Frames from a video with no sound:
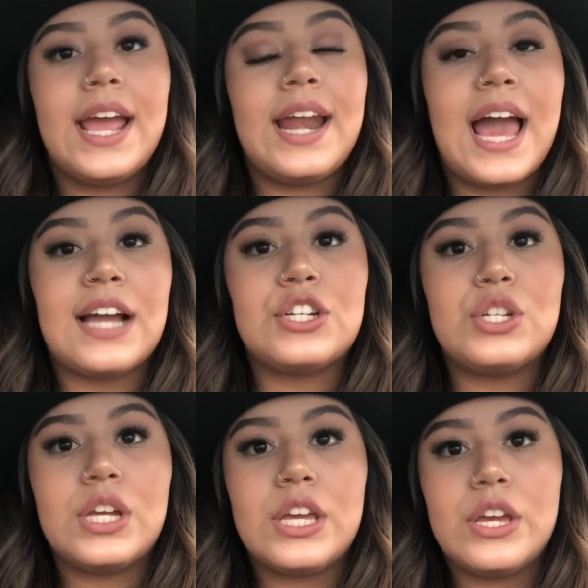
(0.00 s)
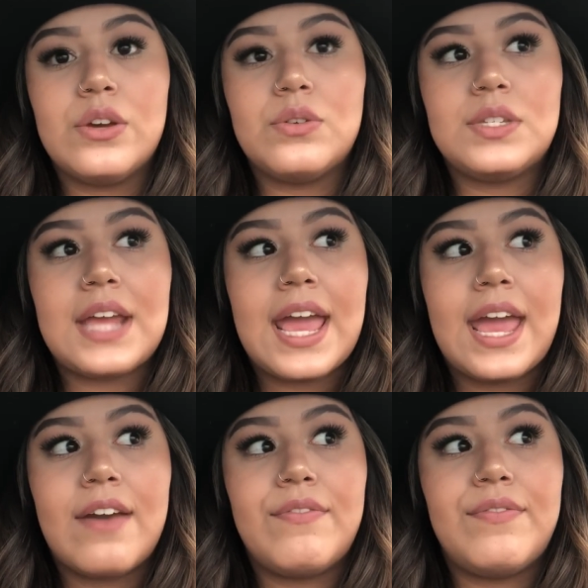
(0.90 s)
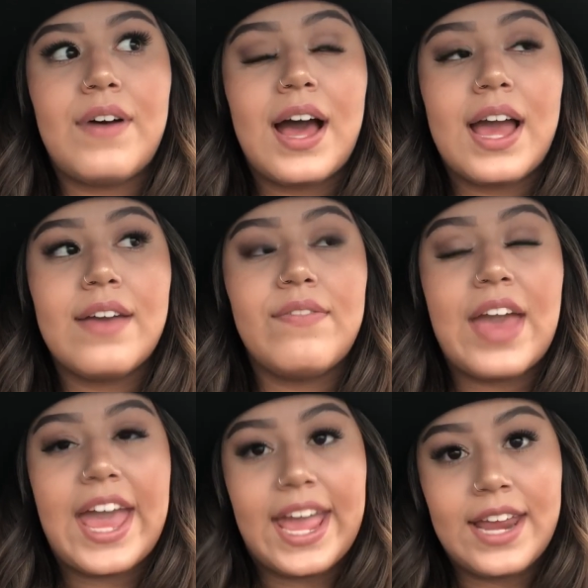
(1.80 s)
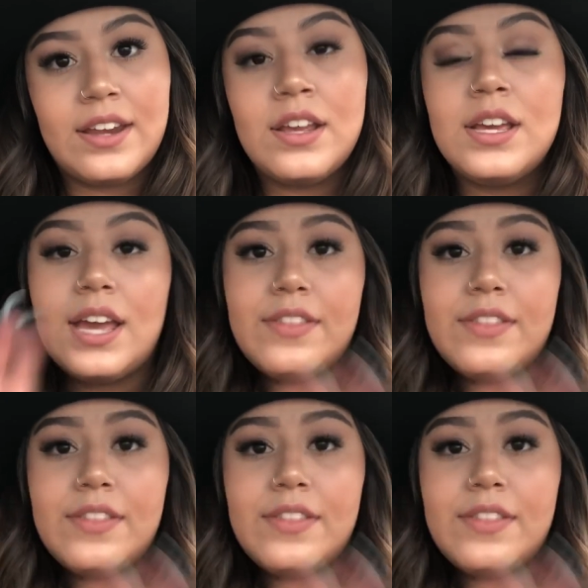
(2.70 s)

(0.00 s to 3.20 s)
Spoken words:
and actually used a 5N,